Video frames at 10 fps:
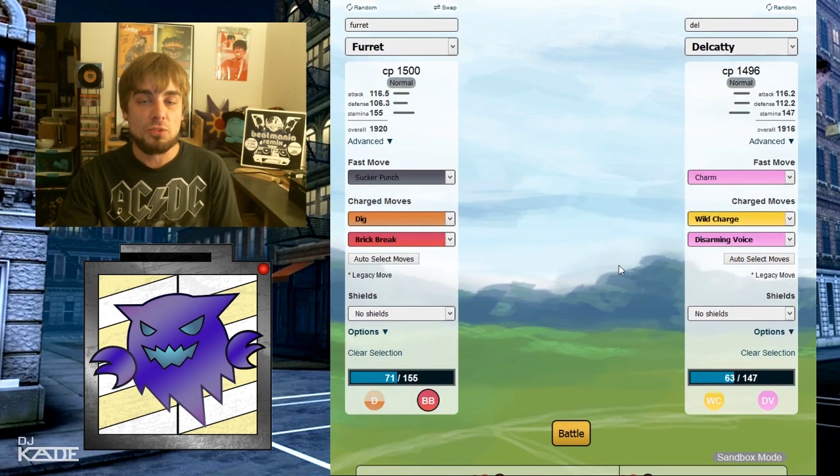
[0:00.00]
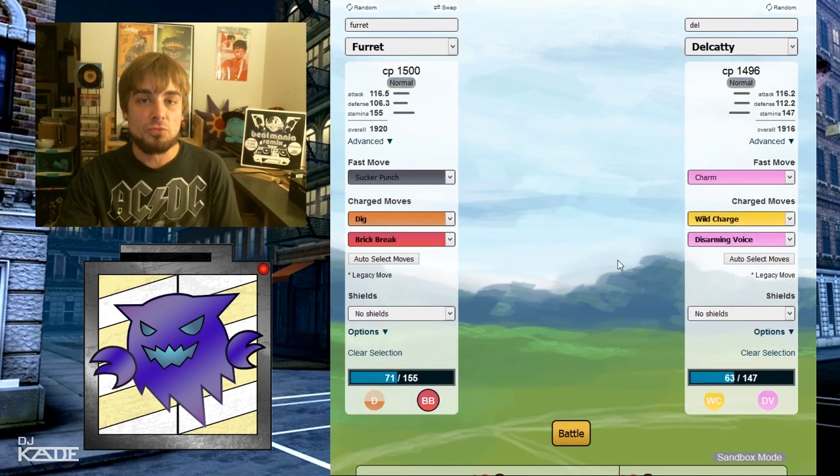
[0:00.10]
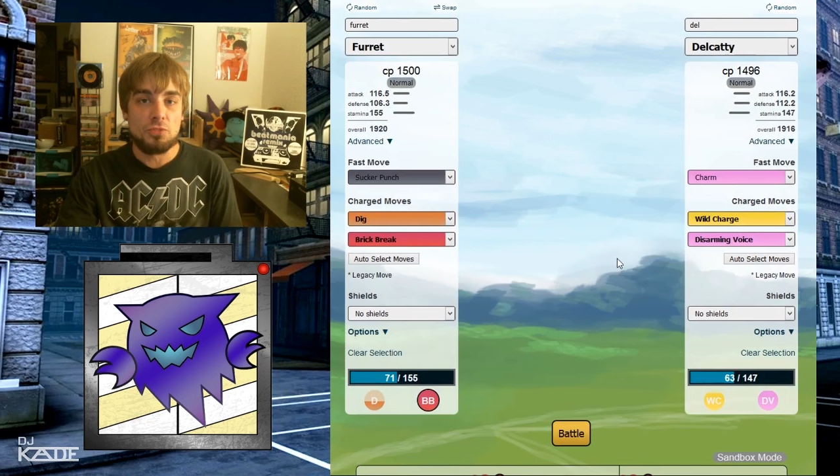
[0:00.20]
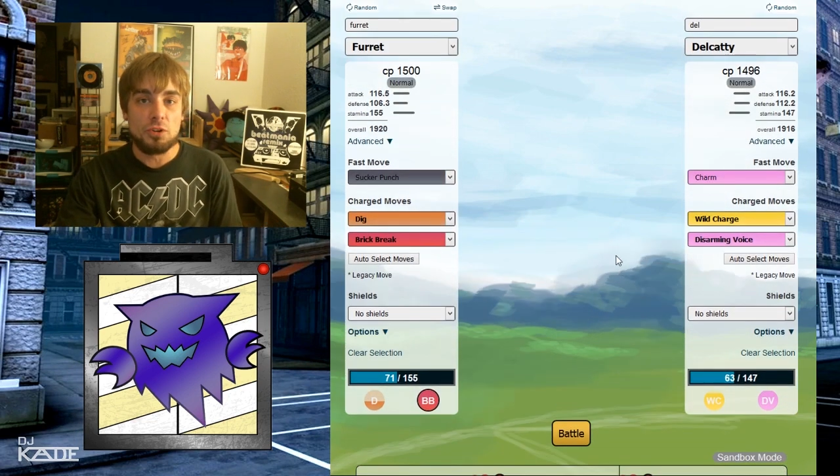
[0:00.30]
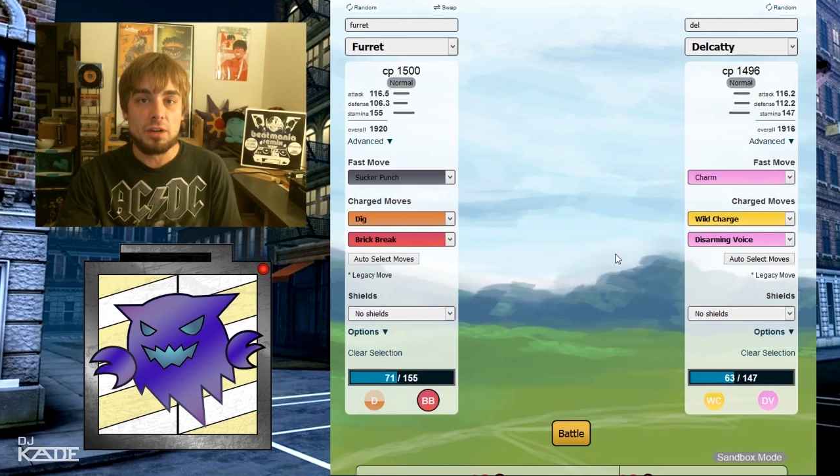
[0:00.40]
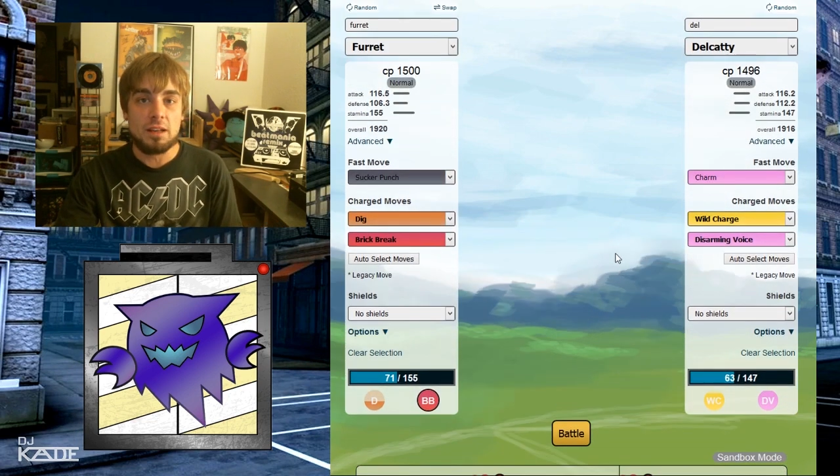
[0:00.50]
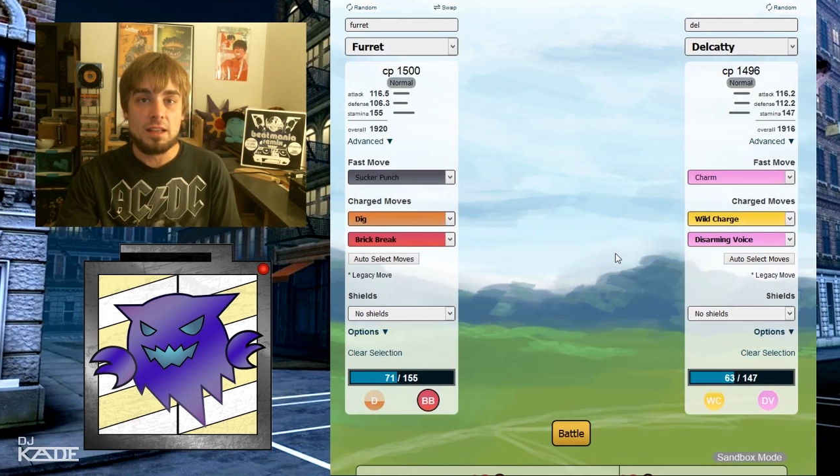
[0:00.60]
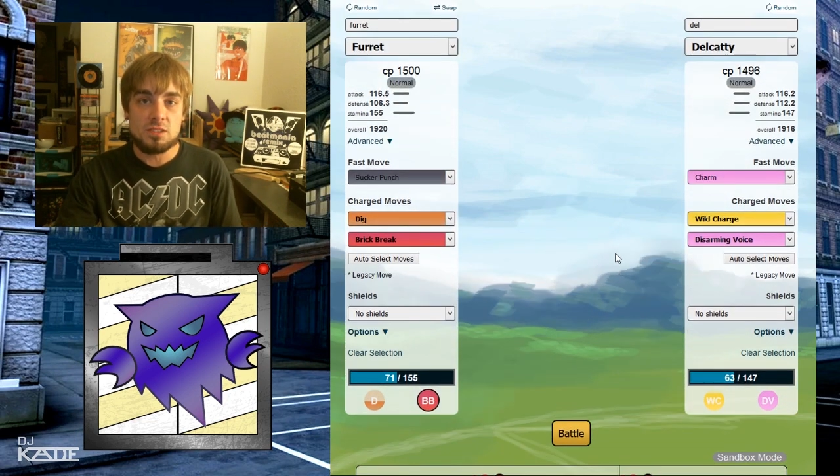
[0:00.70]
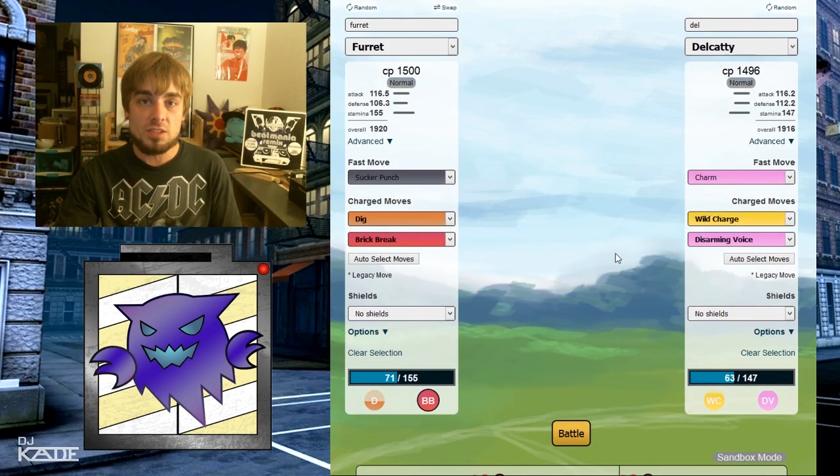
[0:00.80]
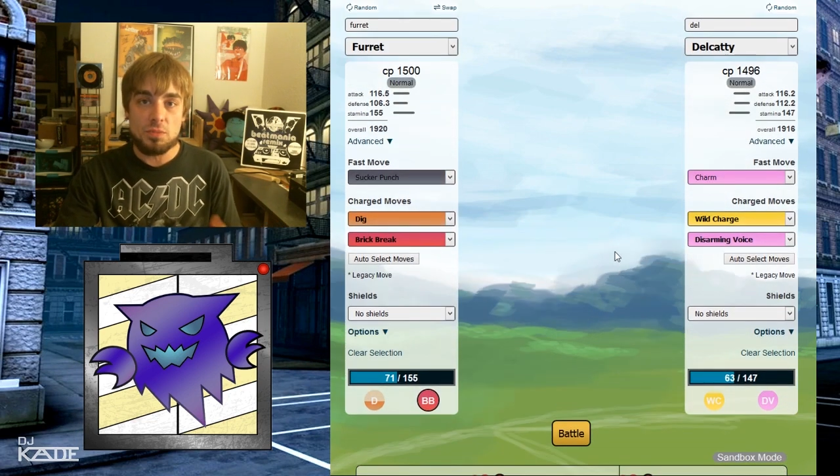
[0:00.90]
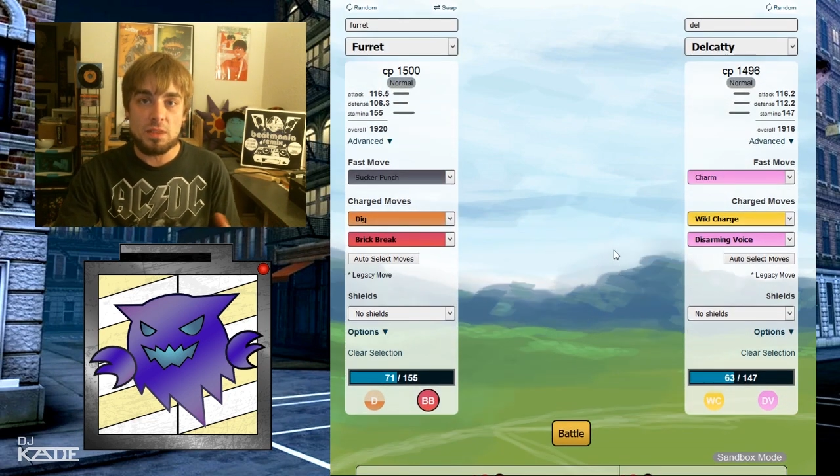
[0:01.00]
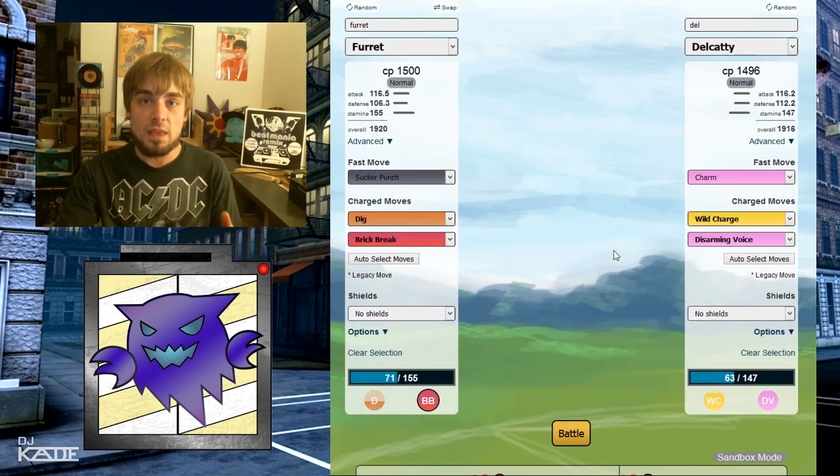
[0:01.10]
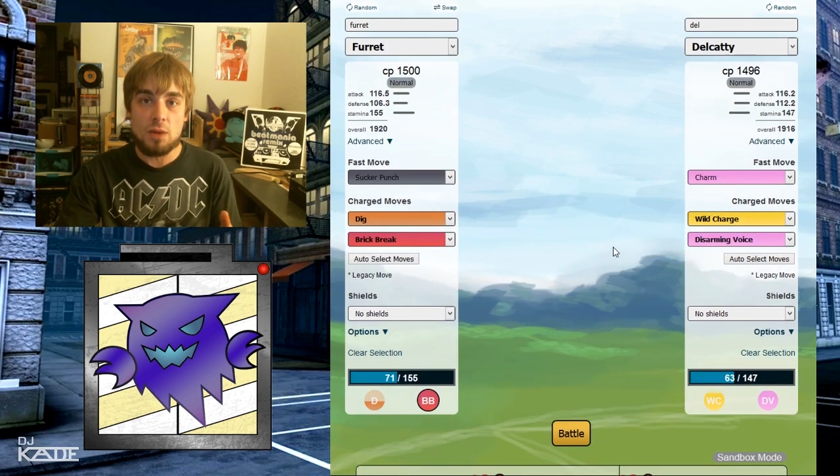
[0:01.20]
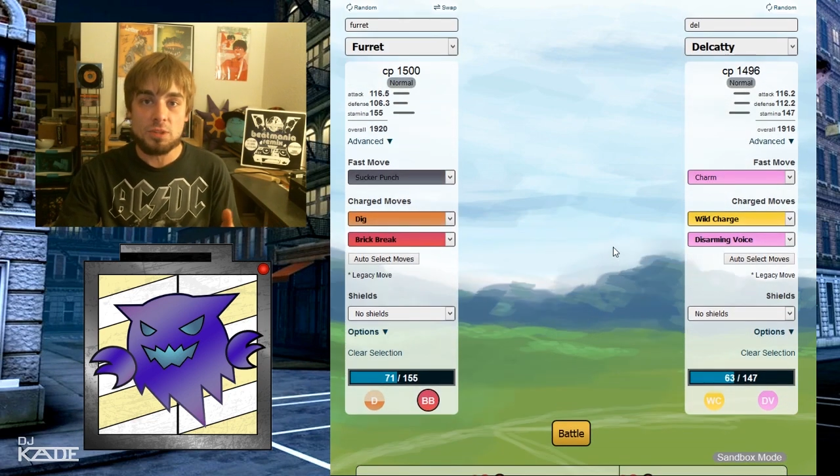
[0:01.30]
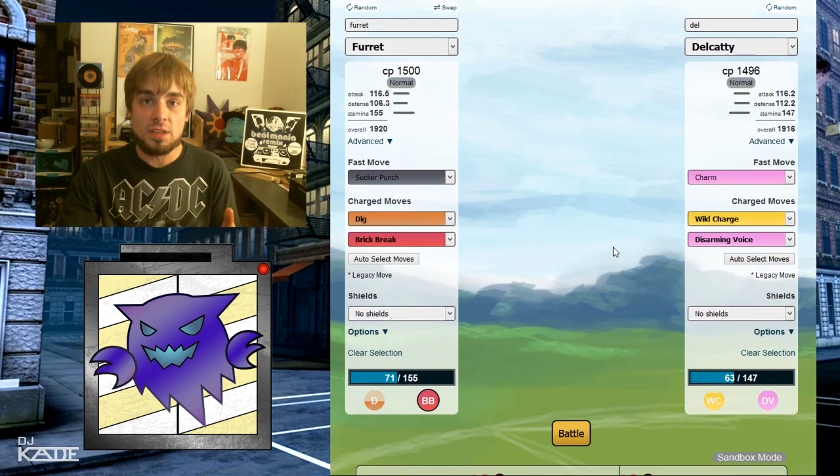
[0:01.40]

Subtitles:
for Furret and something that would